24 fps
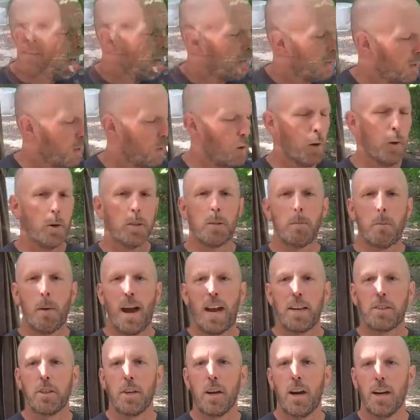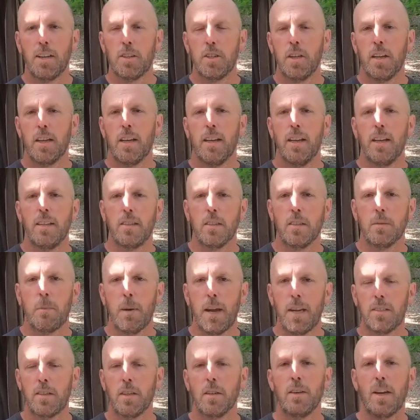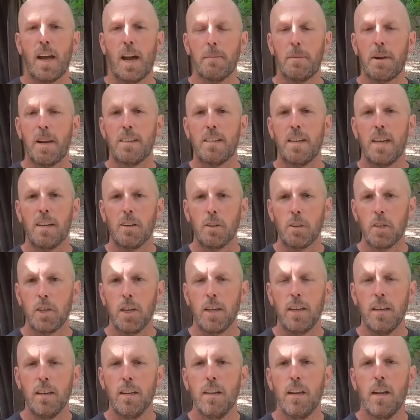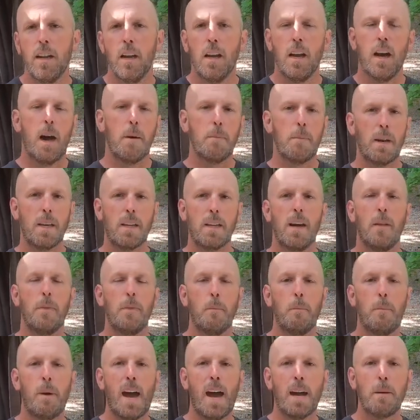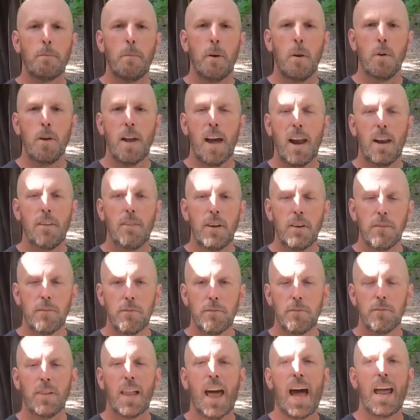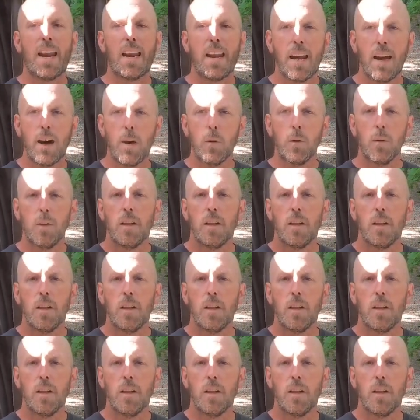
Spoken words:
If you don't know what spatchcock chicken is, it's basically I'm going to take a chicken, I'm going to cut the backbone out of it, flatten it out.